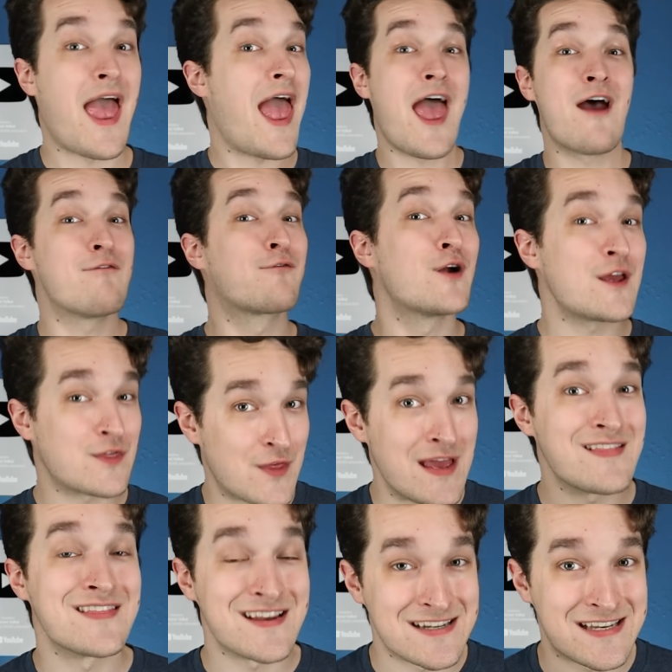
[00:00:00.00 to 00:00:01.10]

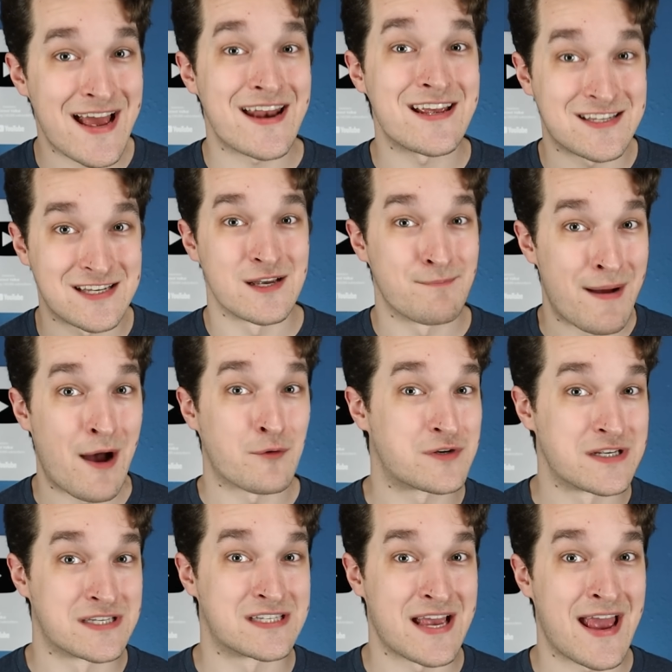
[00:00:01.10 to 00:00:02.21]
Everything that Dennis is about
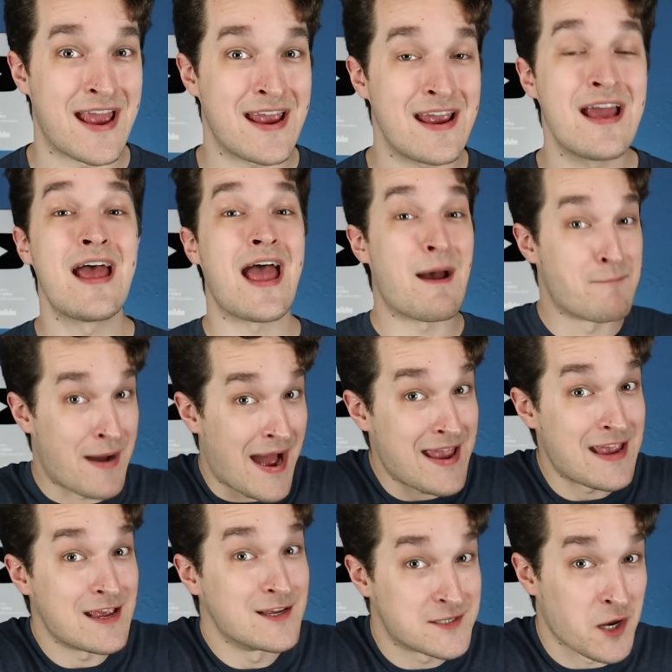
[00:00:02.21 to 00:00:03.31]
to say, by
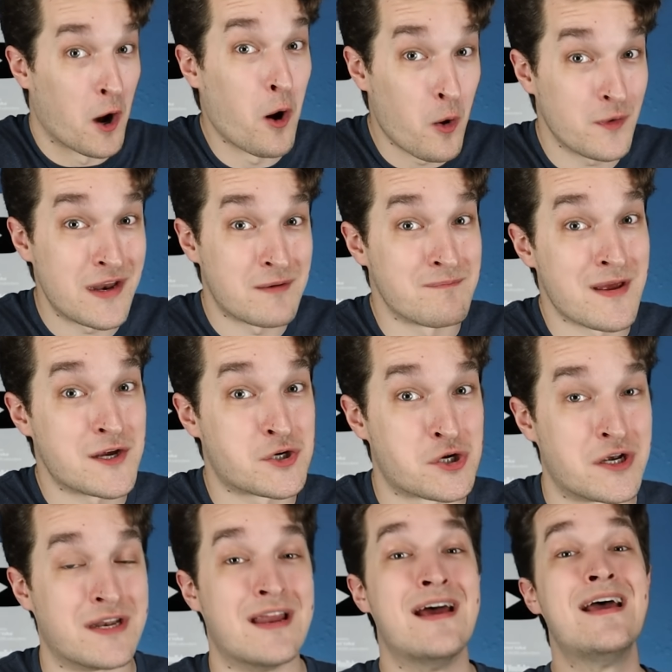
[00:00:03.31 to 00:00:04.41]
his own
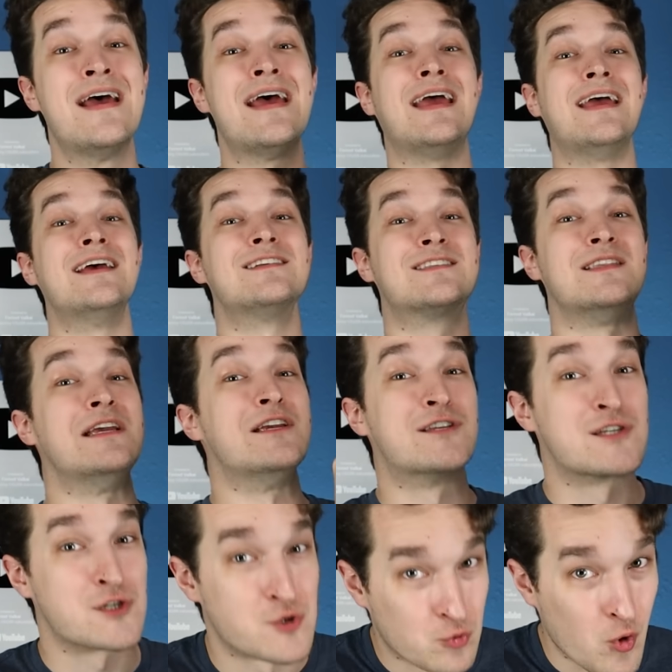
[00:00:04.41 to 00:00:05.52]
admission, is the
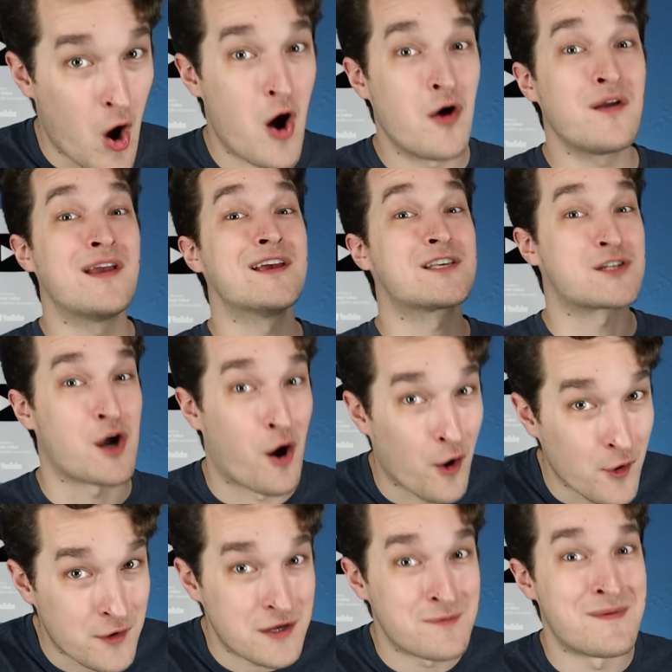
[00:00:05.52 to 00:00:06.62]
strongest
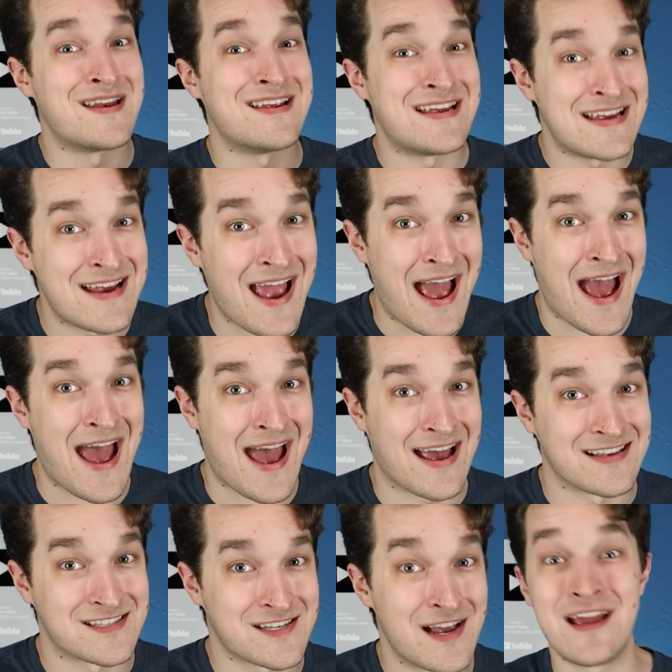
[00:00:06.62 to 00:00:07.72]
argument he
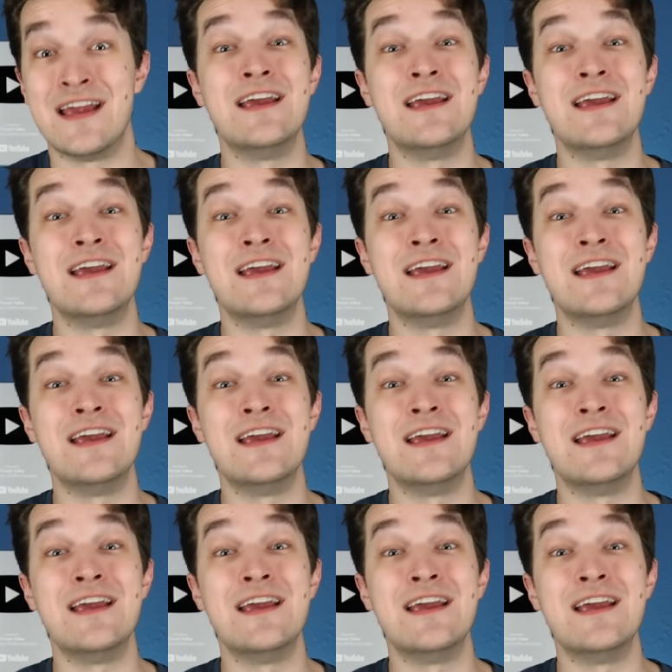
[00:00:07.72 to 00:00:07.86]
has.